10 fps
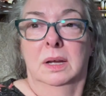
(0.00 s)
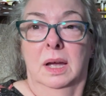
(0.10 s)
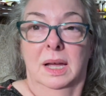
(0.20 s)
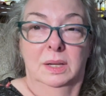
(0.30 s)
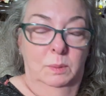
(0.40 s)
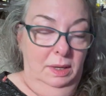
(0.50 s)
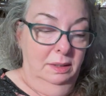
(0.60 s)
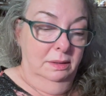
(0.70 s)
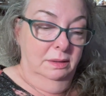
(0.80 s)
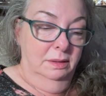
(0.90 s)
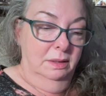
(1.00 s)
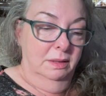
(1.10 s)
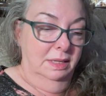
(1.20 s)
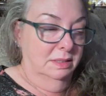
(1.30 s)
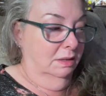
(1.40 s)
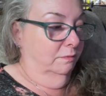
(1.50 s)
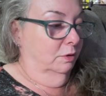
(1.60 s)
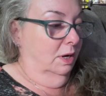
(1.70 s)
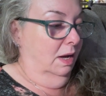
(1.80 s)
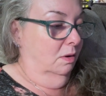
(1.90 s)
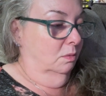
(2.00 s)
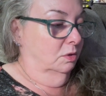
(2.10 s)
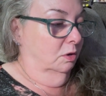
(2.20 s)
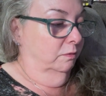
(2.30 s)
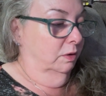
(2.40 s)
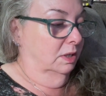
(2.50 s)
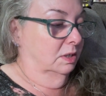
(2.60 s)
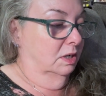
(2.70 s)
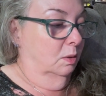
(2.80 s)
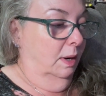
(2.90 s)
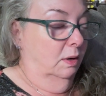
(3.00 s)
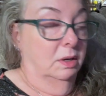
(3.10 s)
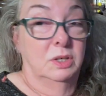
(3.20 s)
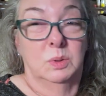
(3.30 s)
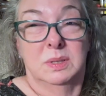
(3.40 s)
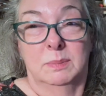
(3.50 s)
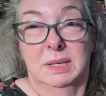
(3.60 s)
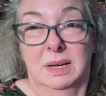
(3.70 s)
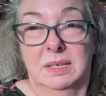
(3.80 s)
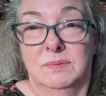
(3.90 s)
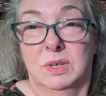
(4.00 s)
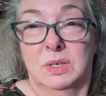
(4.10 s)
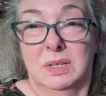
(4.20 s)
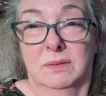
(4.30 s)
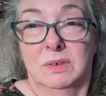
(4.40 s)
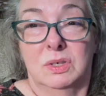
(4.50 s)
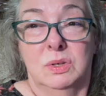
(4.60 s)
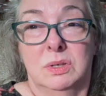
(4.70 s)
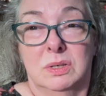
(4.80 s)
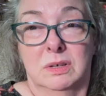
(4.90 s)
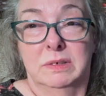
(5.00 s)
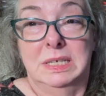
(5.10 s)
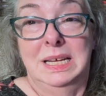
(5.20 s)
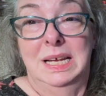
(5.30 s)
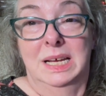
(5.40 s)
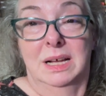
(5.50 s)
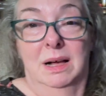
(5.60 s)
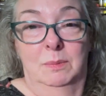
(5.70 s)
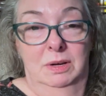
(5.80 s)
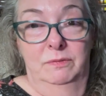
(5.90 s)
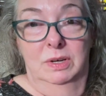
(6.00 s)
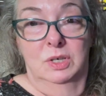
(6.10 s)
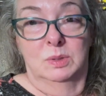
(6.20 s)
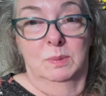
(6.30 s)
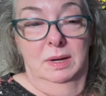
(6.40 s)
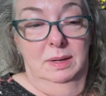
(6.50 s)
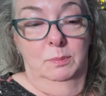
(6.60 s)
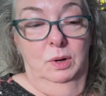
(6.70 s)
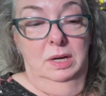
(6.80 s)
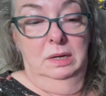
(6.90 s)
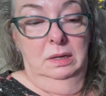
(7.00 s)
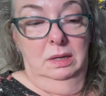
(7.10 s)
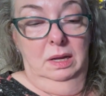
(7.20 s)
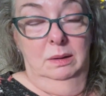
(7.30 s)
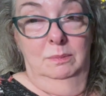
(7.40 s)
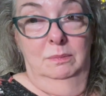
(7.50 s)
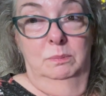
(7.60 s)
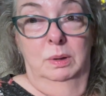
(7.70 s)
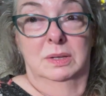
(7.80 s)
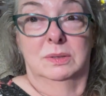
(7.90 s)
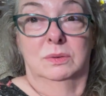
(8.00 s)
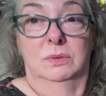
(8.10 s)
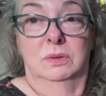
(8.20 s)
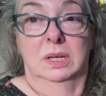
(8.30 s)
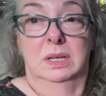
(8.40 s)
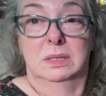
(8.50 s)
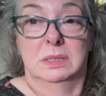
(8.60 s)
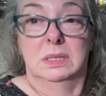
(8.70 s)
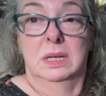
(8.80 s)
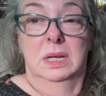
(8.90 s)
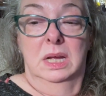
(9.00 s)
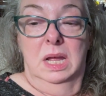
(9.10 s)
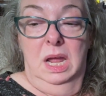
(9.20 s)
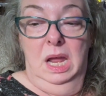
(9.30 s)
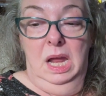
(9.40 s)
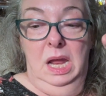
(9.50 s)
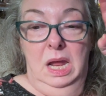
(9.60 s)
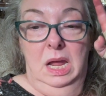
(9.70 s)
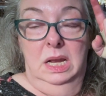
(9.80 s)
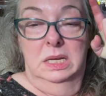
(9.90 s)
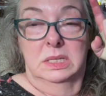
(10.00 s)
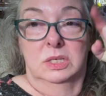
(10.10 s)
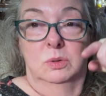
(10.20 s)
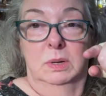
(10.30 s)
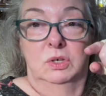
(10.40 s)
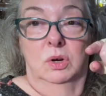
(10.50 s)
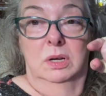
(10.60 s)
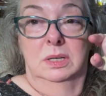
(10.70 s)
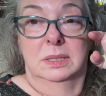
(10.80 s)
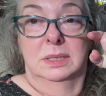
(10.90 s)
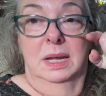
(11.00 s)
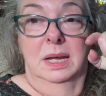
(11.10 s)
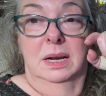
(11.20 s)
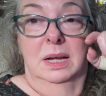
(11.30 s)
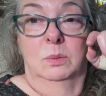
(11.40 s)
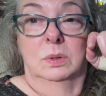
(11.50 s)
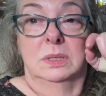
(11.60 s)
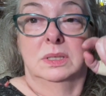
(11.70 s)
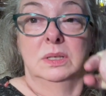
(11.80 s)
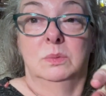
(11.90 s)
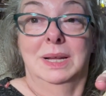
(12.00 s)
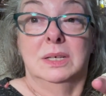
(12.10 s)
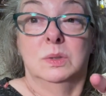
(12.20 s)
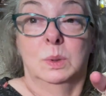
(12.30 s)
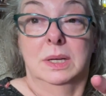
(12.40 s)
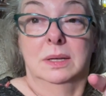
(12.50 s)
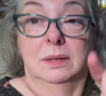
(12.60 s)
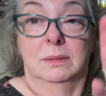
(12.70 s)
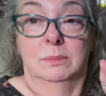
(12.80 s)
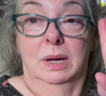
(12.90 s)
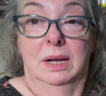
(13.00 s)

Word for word: Anyway, that's it for now. Don't forget to go out and do something nice for yourself because you deserve it. I'm going to finish my brain game puzzle things and do my drawings, and I will see you next week. Bye,